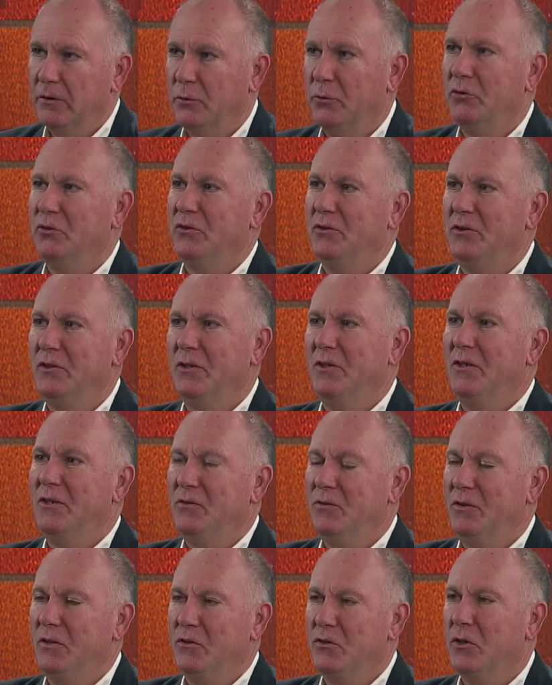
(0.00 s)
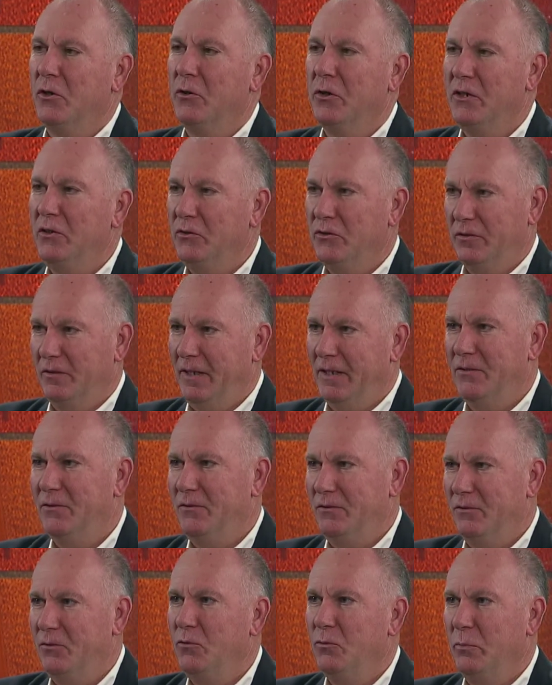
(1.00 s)
Of course, you know, attorneys,
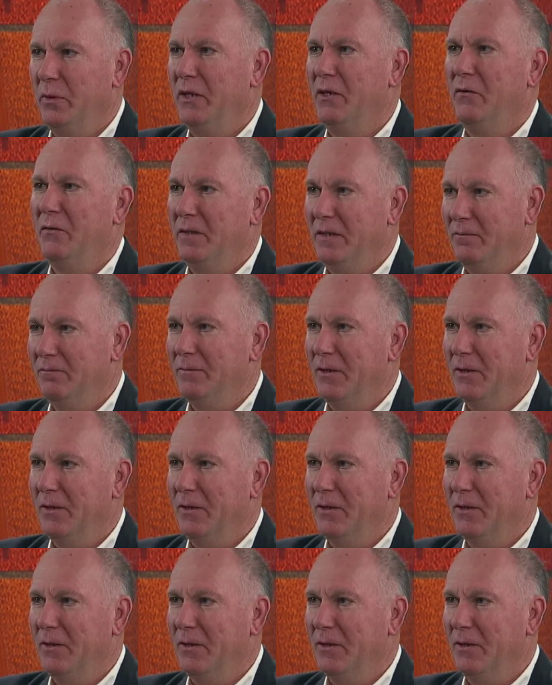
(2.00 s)
and you've been on the